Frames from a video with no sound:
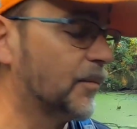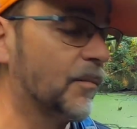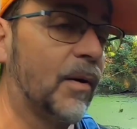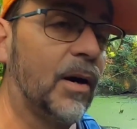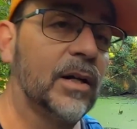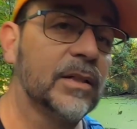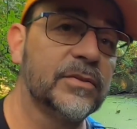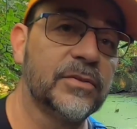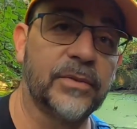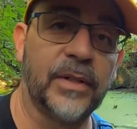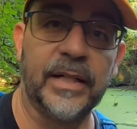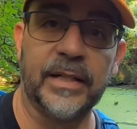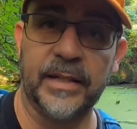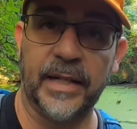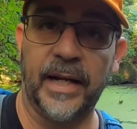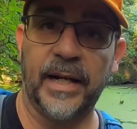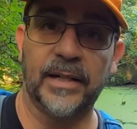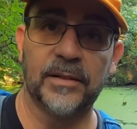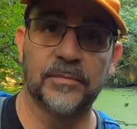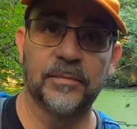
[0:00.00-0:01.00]
moss right
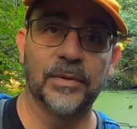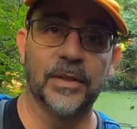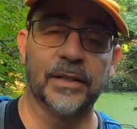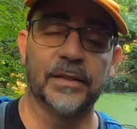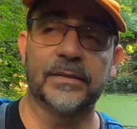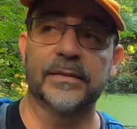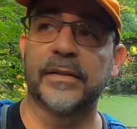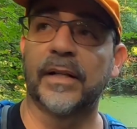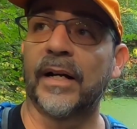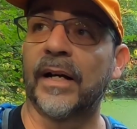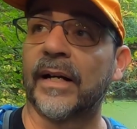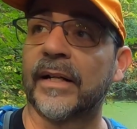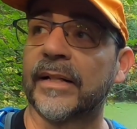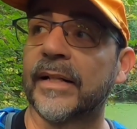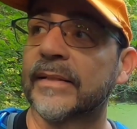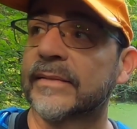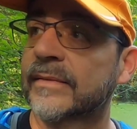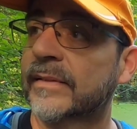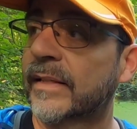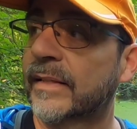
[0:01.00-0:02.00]
now, but I
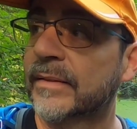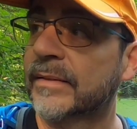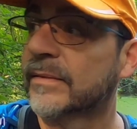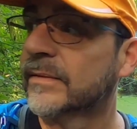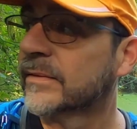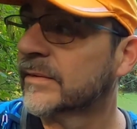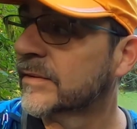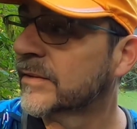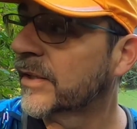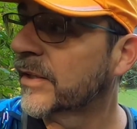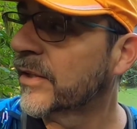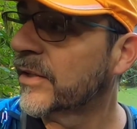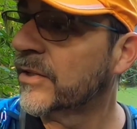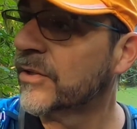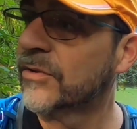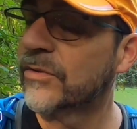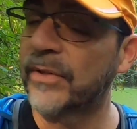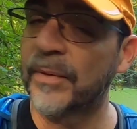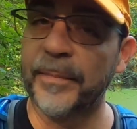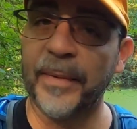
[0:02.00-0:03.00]
guess they
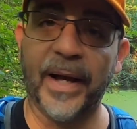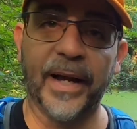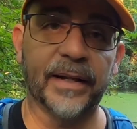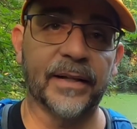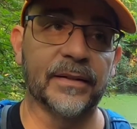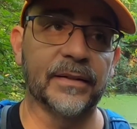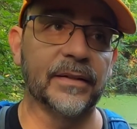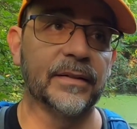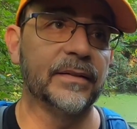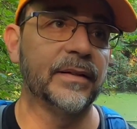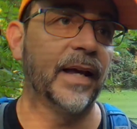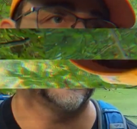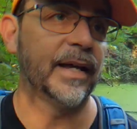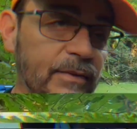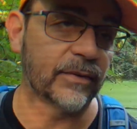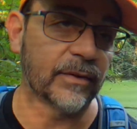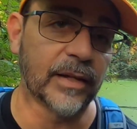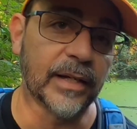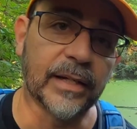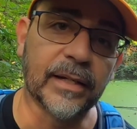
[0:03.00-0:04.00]
used it back in the day.
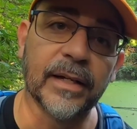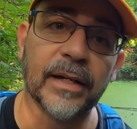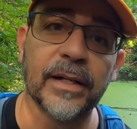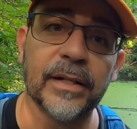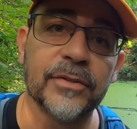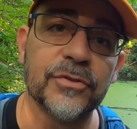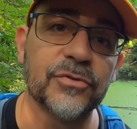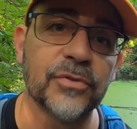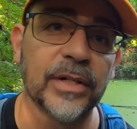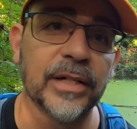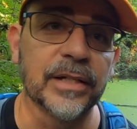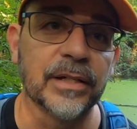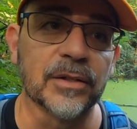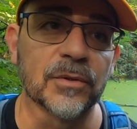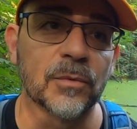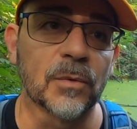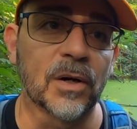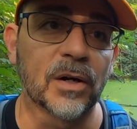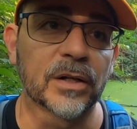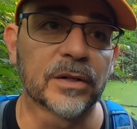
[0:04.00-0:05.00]
It's like
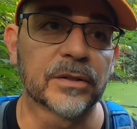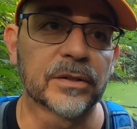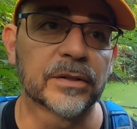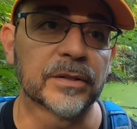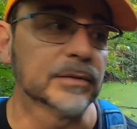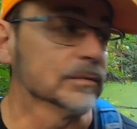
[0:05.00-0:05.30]
drinking water.